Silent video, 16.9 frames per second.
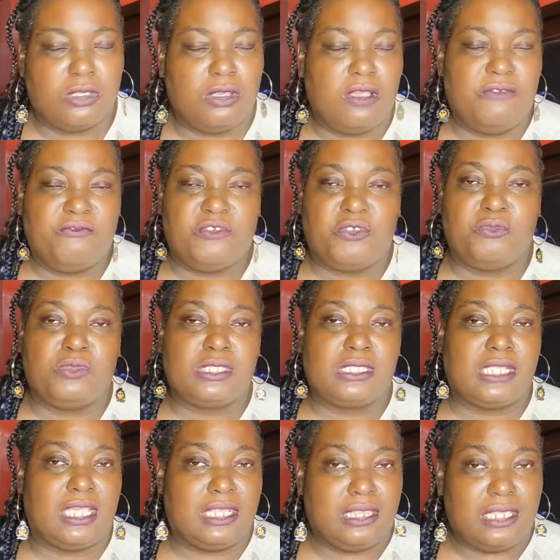So her friend
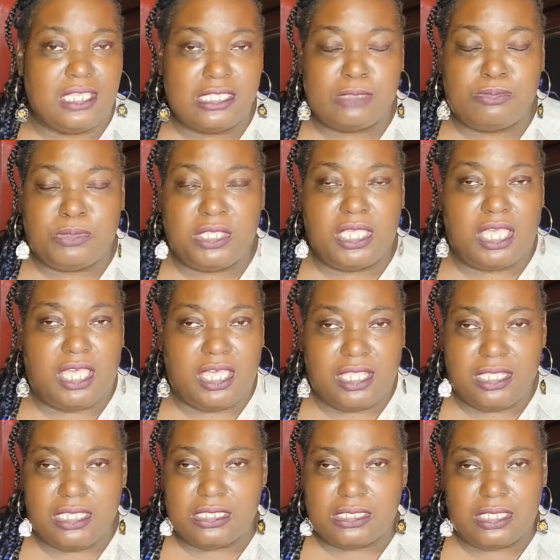was like, let's be
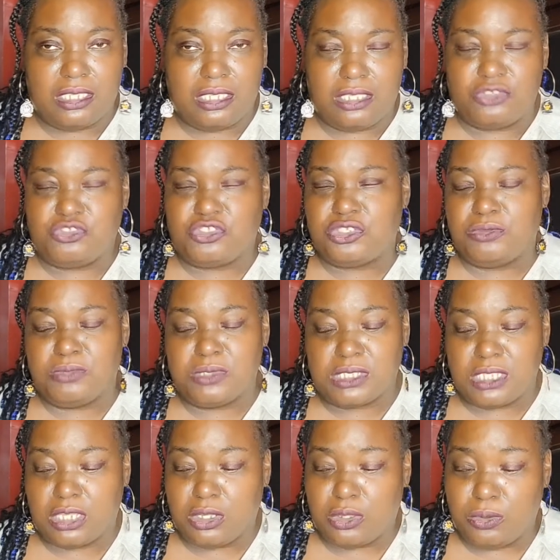honest here. And she
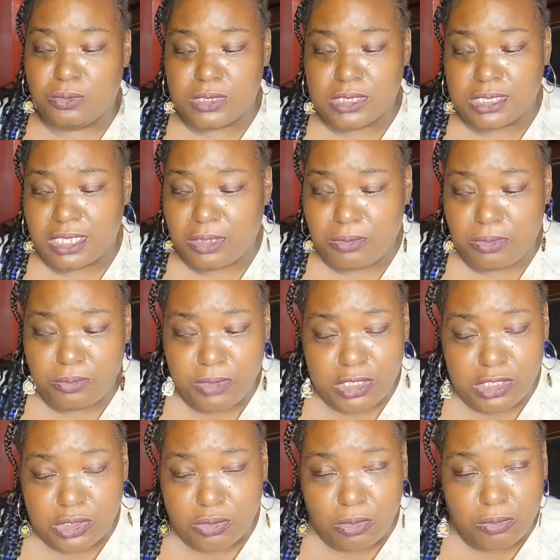was like, oh, is that what
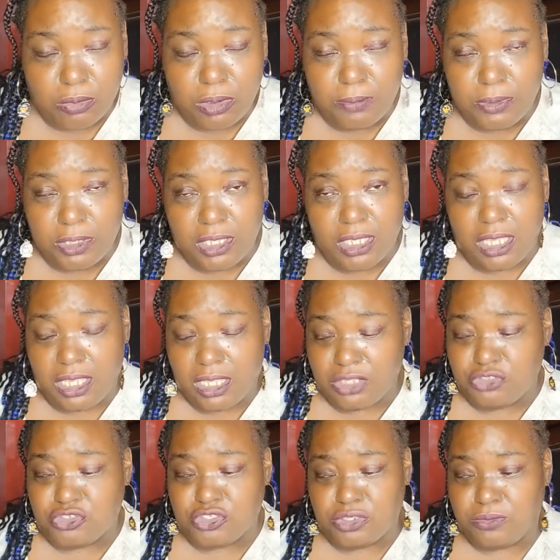we doing? We being
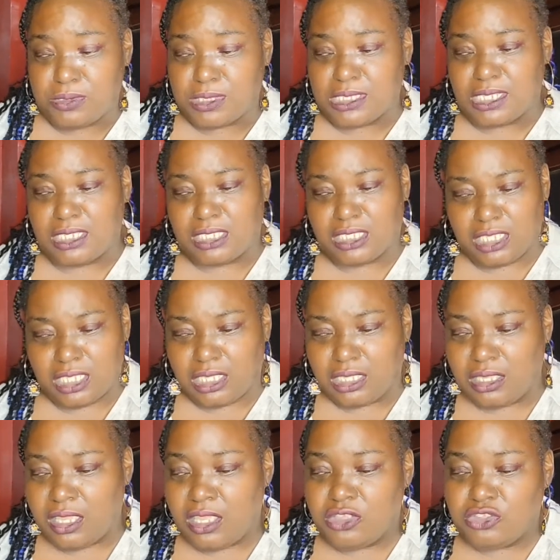honest? She was like,
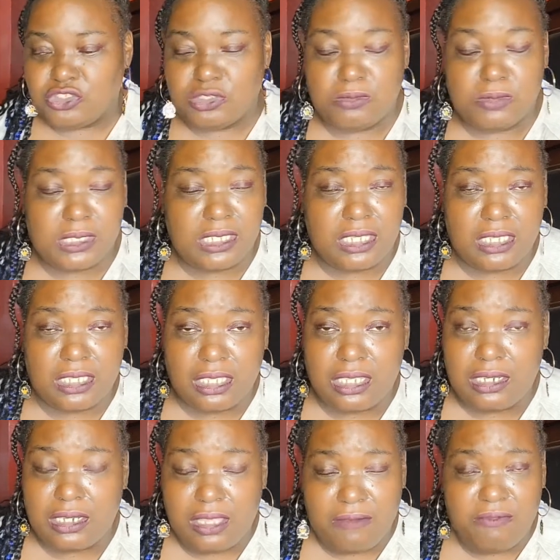yeah. She was like,
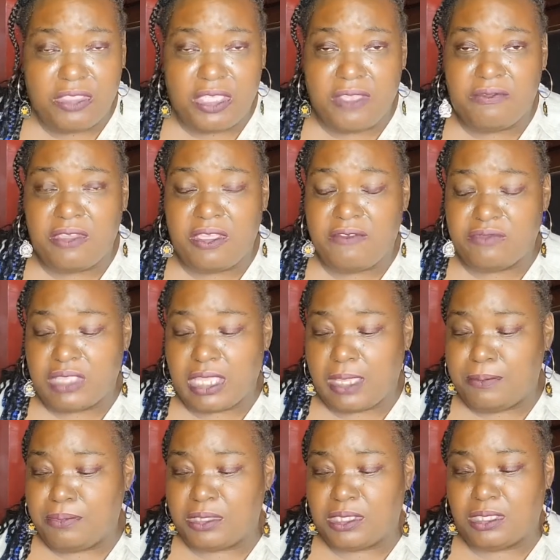your love life have
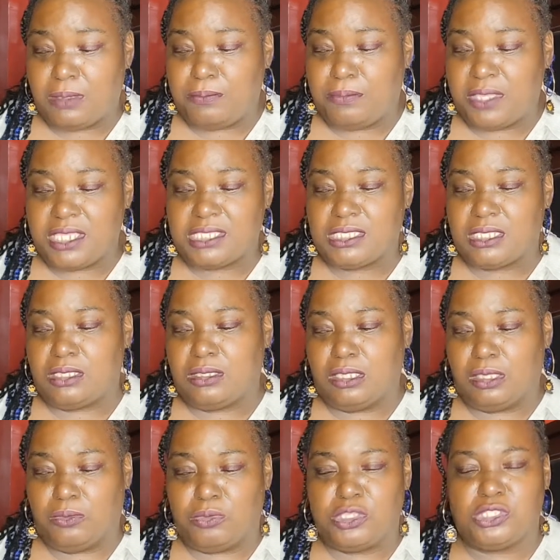not been the best.
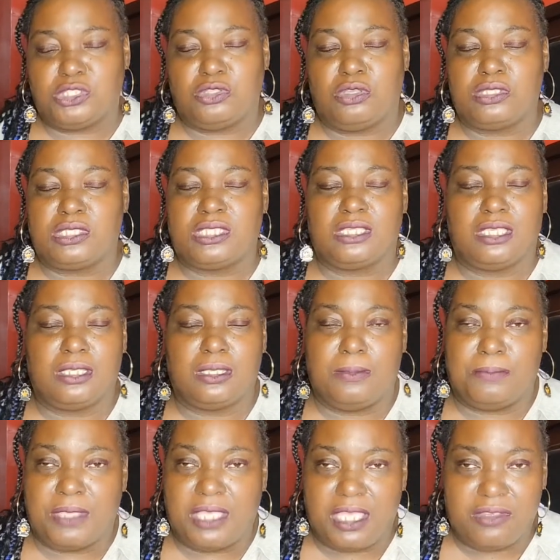And then we start to
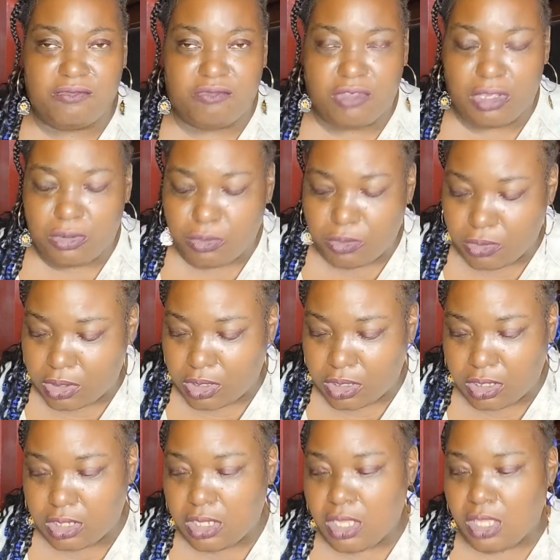get a background
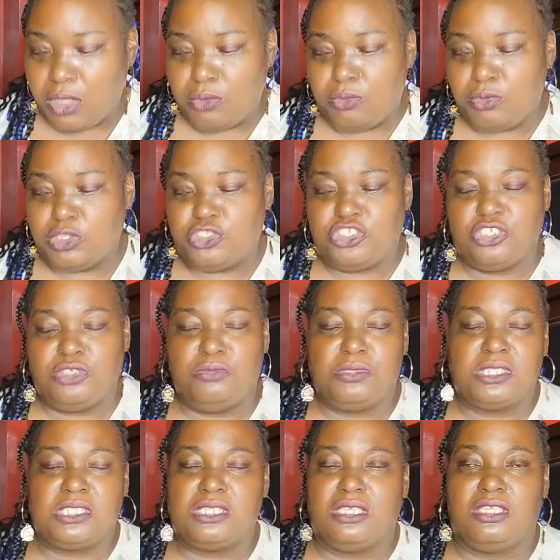on her where she
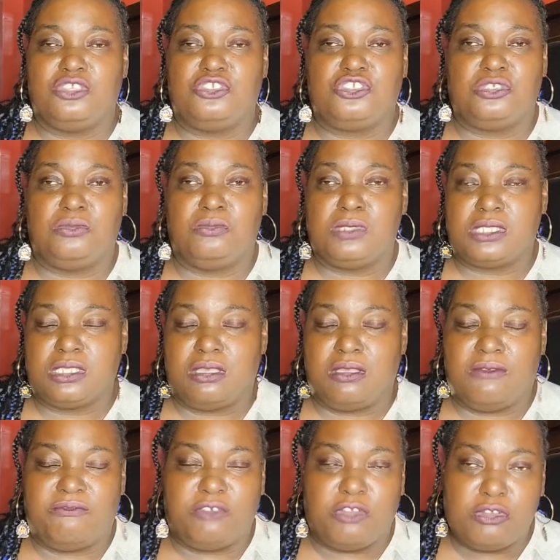was saying she was
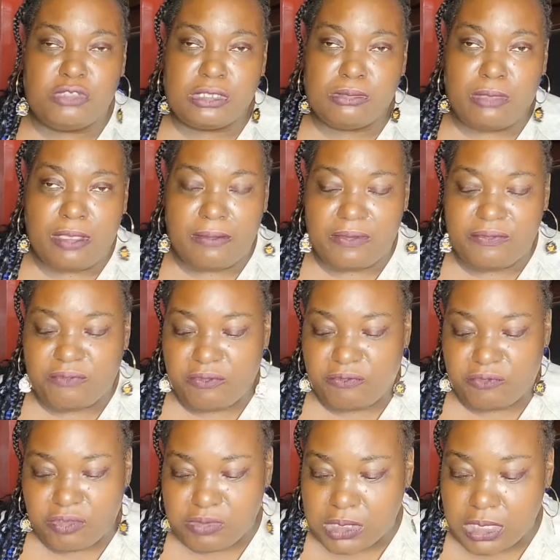in her first marriage
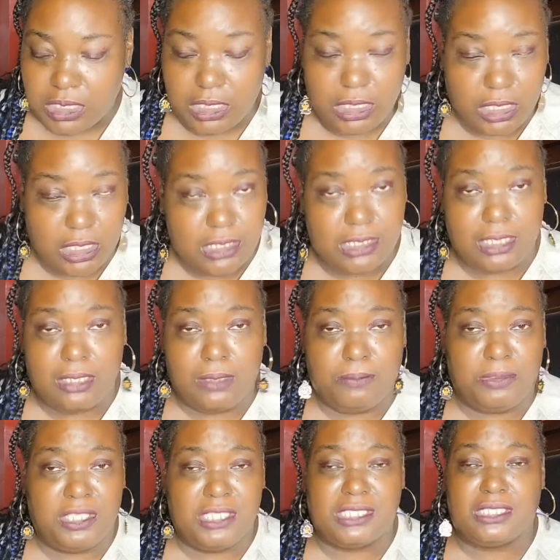for 15 years and
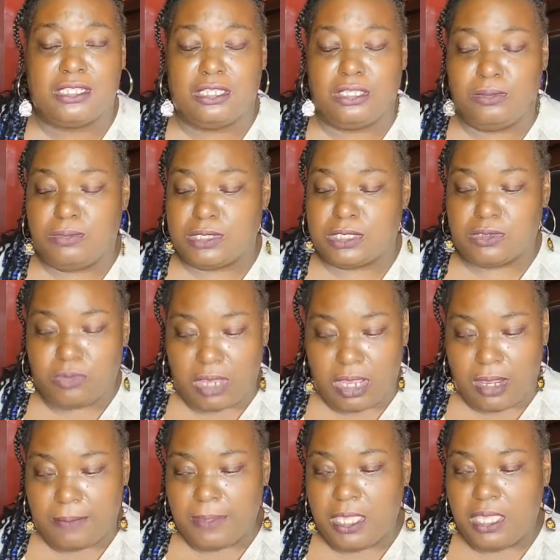it basically was
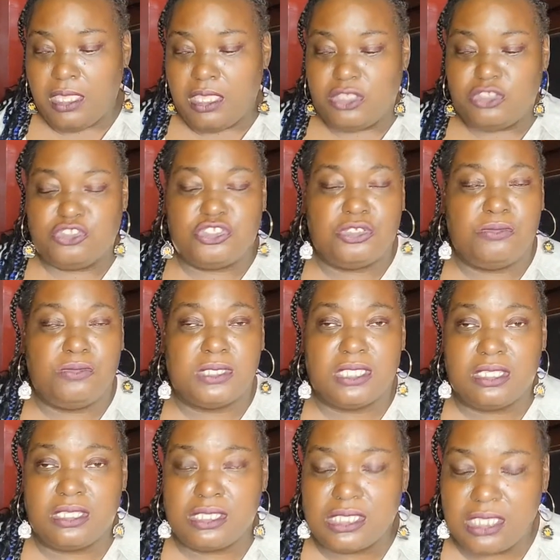crap. And she
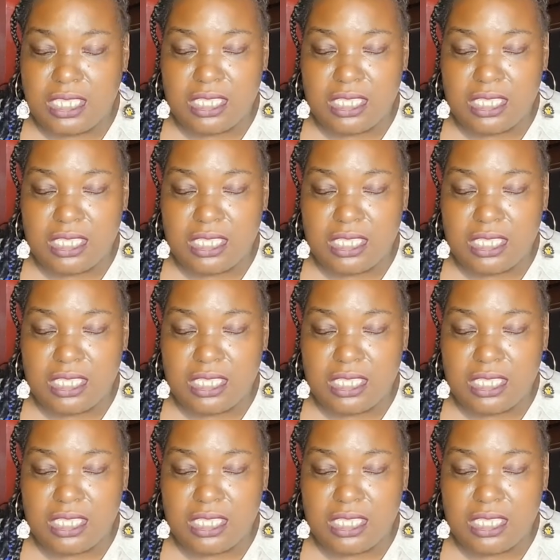was in the